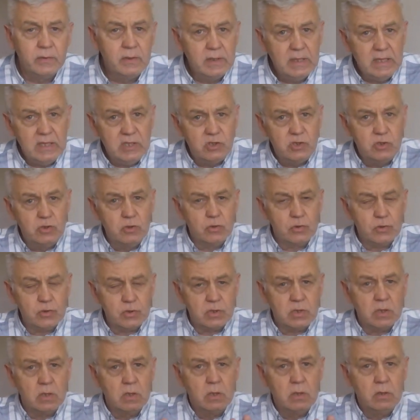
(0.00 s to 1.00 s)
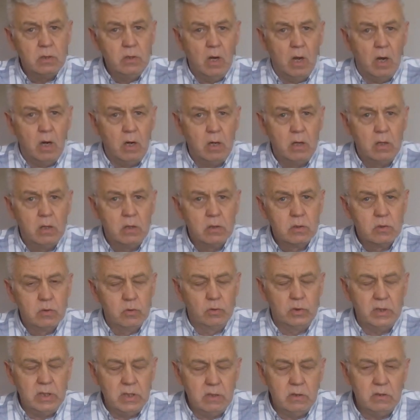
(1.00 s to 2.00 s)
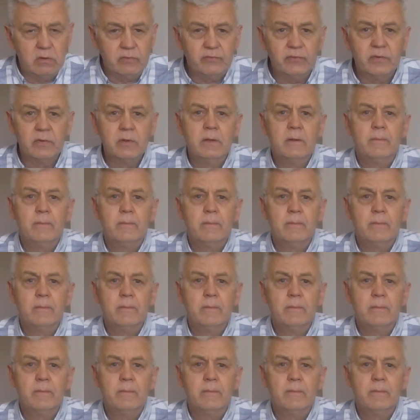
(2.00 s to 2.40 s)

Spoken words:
He's just not good enough.